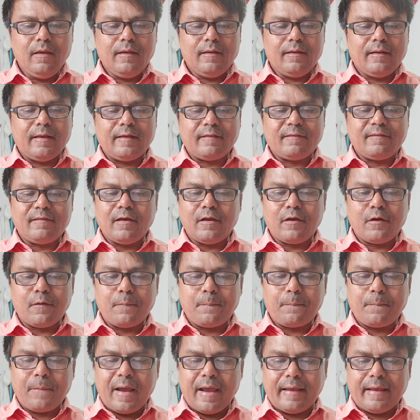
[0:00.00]
nature
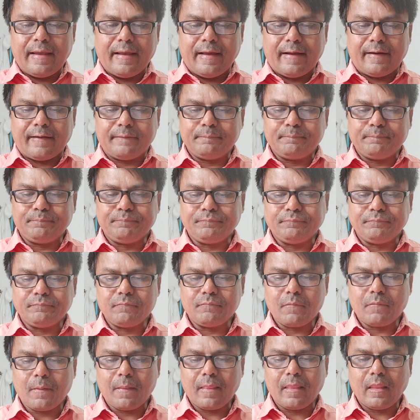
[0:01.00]
of fire.
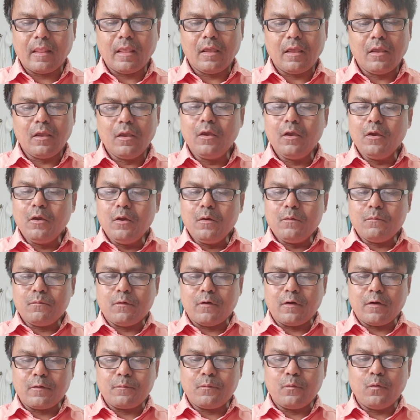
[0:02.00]

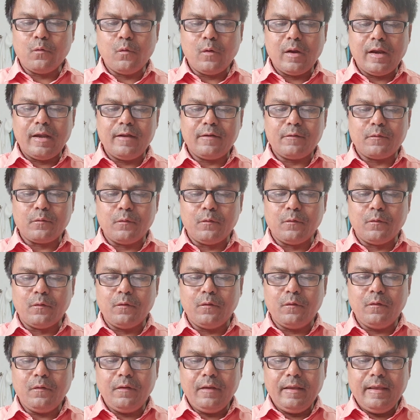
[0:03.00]
For fuel
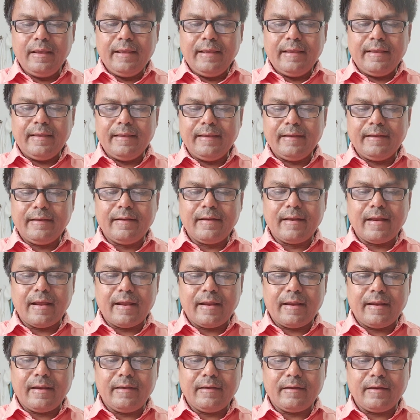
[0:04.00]
to
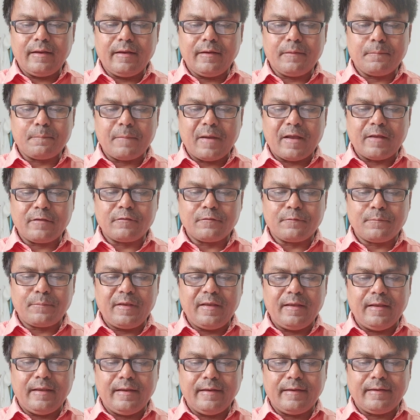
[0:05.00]
ignite, it must
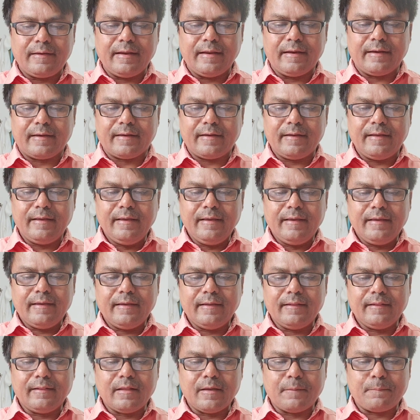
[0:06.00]
be heated
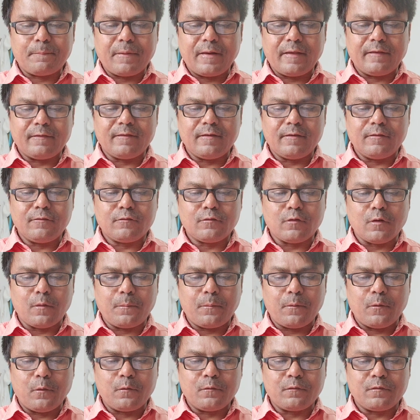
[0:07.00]
in the presence
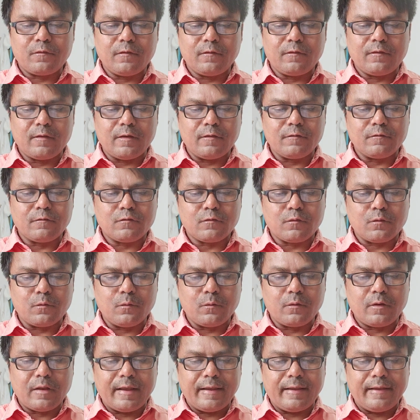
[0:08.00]
of oxygen
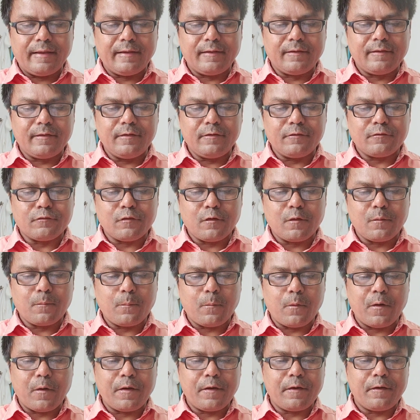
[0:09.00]
to the ignition
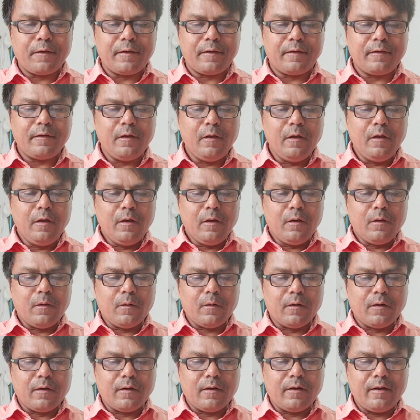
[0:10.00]
point
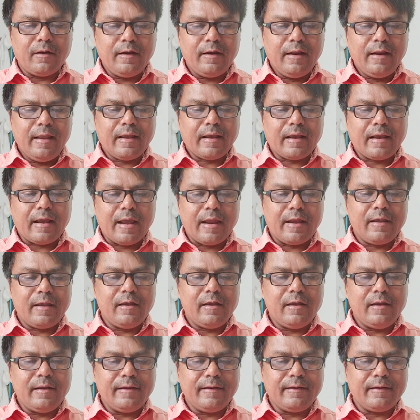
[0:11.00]
or
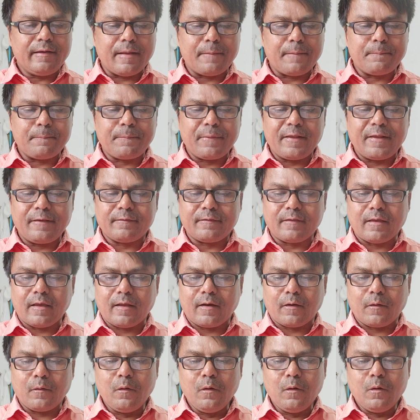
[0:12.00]
kindling
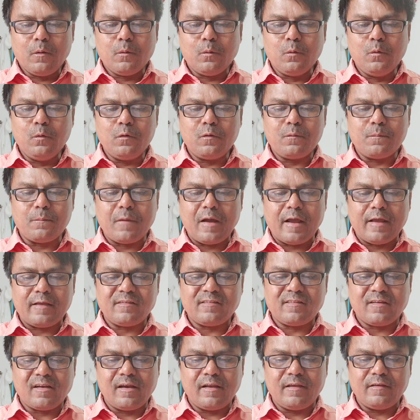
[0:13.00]
temperature. Wood
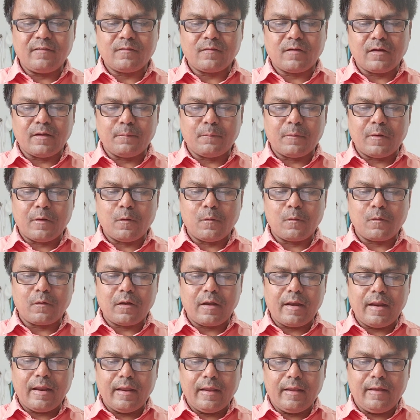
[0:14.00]
must reach
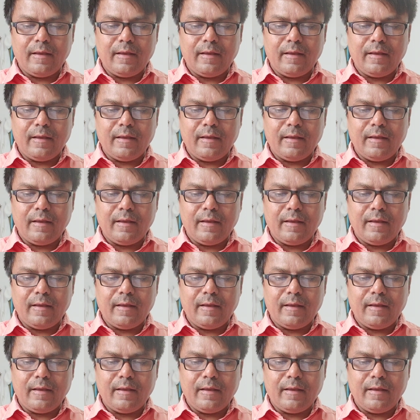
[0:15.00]
about